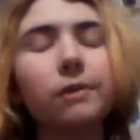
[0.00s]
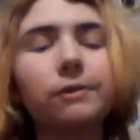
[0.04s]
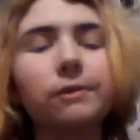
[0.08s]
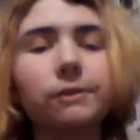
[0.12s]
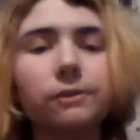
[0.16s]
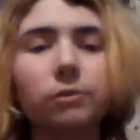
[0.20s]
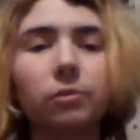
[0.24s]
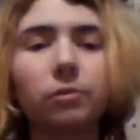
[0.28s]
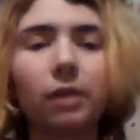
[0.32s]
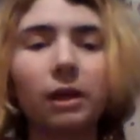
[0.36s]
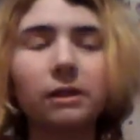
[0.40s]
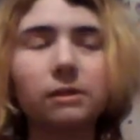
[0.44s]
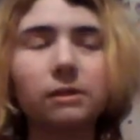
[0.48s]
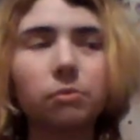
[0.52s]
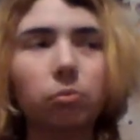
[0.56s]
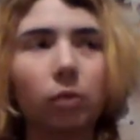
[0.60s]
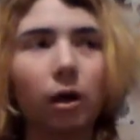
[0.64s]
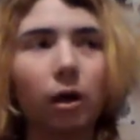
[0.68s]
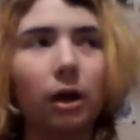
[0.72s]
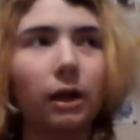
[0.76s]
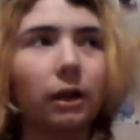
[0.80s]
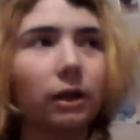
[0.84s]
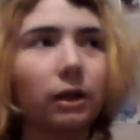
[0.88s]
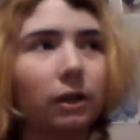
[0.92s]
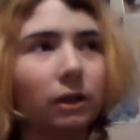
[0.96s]
So that's
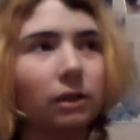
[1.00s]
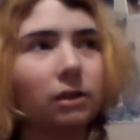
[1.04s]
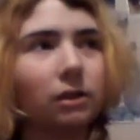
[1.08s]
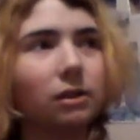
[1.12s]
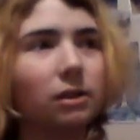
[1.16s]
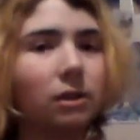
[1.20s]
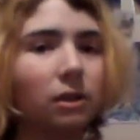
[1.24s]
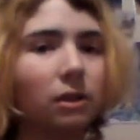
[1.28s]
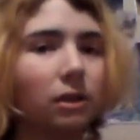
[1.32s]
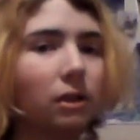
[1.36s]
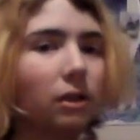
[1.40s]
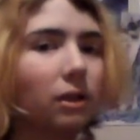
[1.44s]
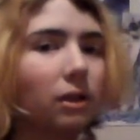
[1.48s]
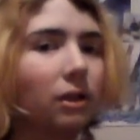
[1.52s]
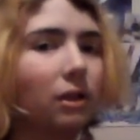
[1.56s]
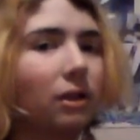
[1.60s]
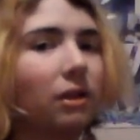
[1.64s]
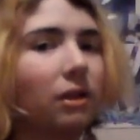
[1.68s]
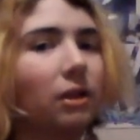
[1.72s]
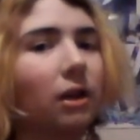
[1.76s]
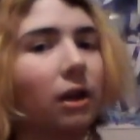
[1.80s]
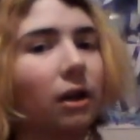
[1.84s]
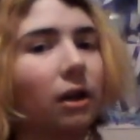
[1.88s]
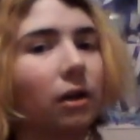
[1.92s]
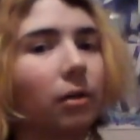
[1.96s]
why
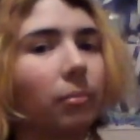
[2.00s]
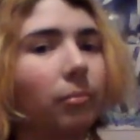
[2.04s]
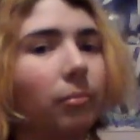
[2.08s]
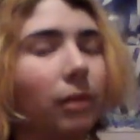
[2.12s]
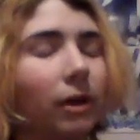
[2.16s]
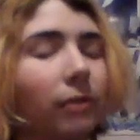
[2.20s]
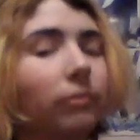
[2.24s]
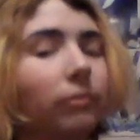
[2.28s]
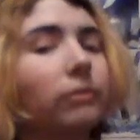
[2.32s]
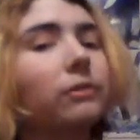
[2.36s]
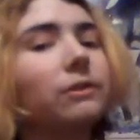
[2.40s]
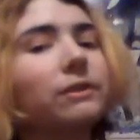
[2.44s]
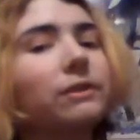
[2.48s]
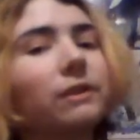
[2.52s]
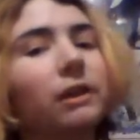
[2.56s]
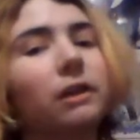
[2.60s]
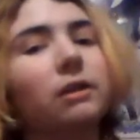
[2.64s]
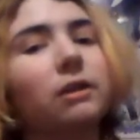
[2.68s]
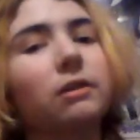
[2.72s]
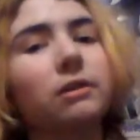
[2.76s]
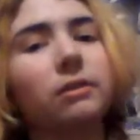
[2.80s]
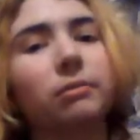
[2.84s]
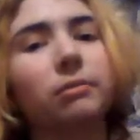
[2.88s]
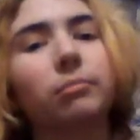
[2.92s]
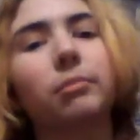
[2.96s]
I've
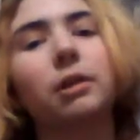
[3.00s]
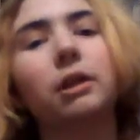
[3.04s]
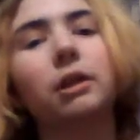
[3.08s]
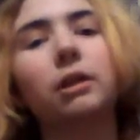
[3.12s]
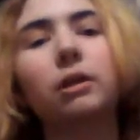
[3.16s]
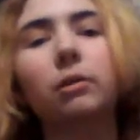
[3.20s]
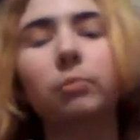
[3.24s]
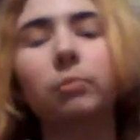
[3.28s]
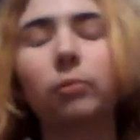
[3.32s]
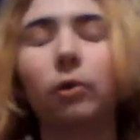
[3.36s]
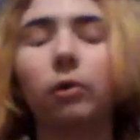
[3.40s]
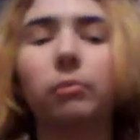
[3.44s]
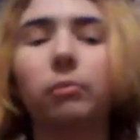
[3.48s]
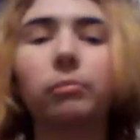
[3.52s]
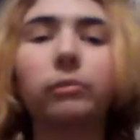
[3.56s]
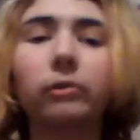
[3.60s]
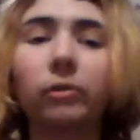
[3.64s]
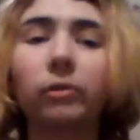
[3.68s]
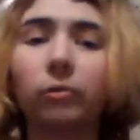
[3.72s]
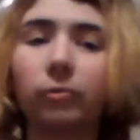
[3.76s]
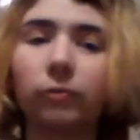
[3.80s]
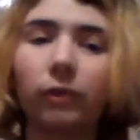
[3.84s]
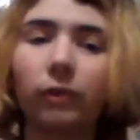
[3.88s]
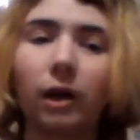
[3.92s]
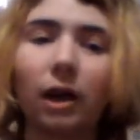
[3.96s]
decided to make
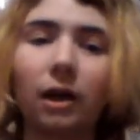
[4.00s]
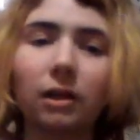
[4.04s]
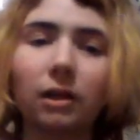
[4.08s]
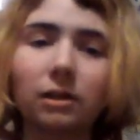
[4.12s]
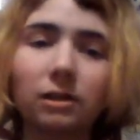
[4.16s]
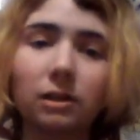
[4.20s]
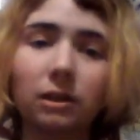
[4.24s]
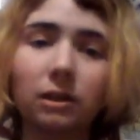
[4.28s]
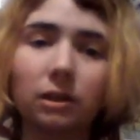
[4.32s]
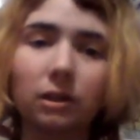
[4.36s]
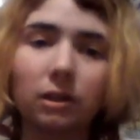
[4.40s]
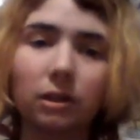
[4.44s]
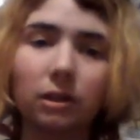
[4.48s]
Prompto fat.